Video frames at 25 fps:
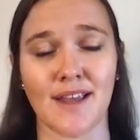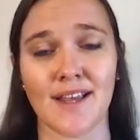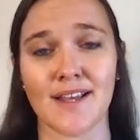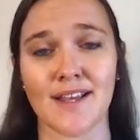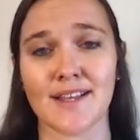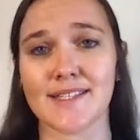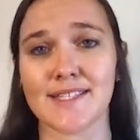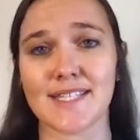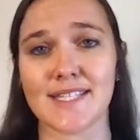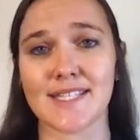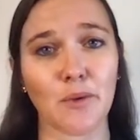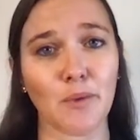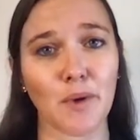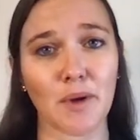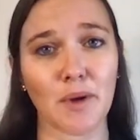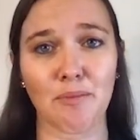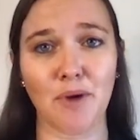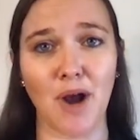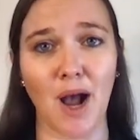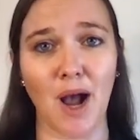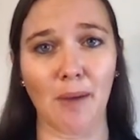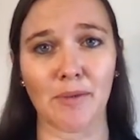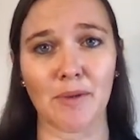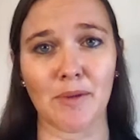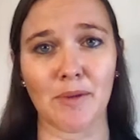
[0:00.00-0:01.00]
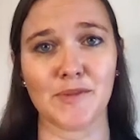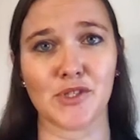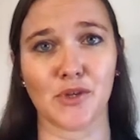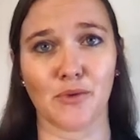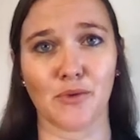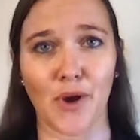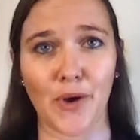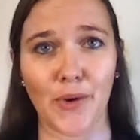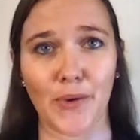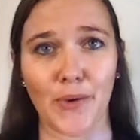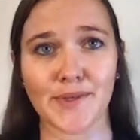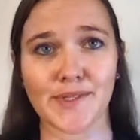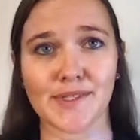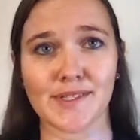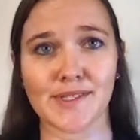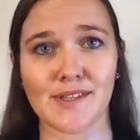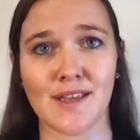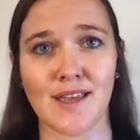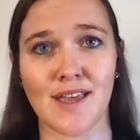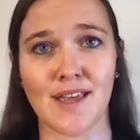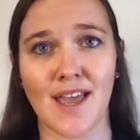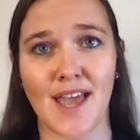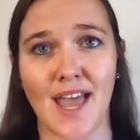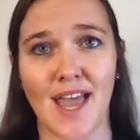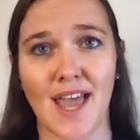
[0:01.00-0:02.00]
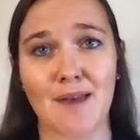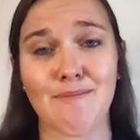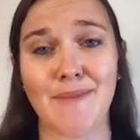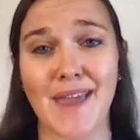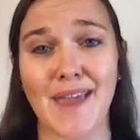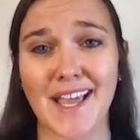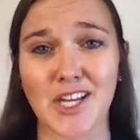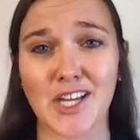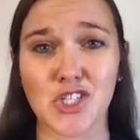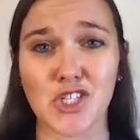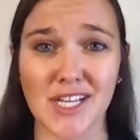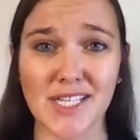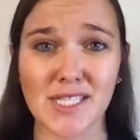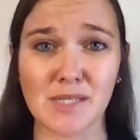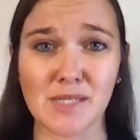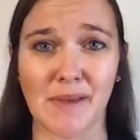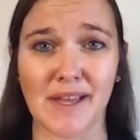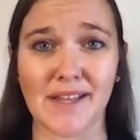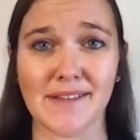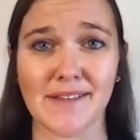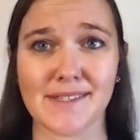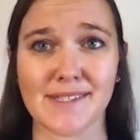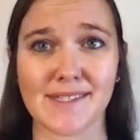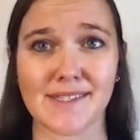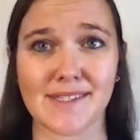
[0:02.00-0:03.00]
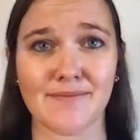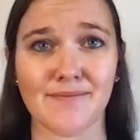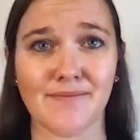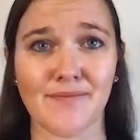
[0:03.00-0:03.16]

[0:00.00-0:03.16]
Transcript: see what problems arose, and make adjustments.